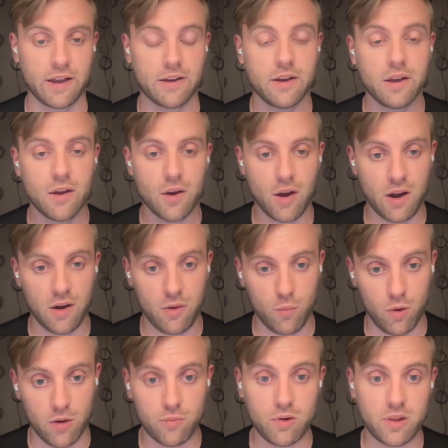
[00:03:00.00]
like uh,
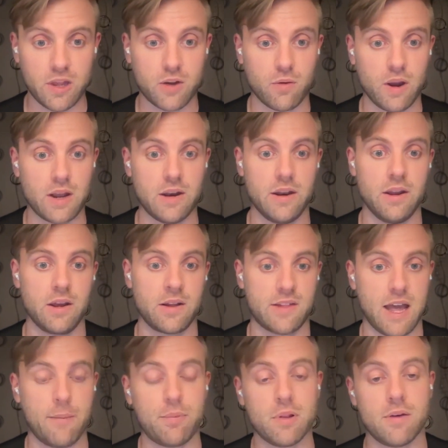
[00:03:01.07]
one really great
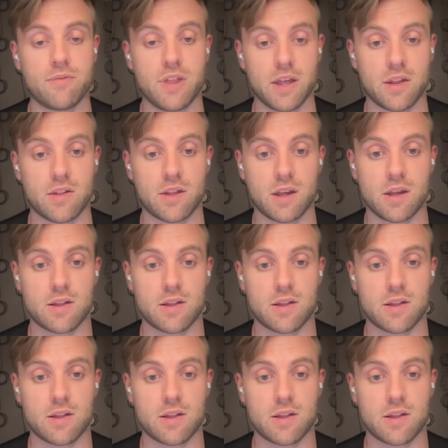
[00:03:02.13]
example of this